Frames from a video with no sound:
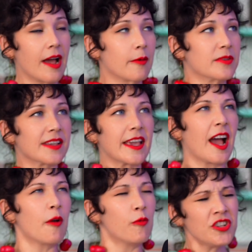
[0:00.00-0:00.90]
I was like,
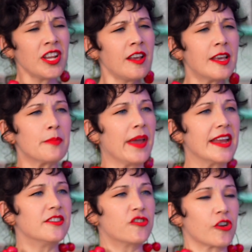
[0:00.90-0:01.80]
I wish I could get
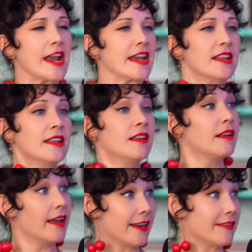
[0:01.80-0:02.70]
paid to train.
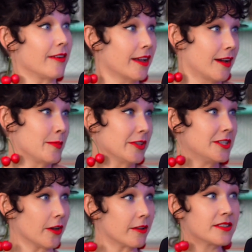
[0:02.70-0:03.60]
And if I got a
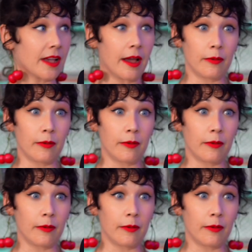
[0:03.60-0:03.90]
million dollars, I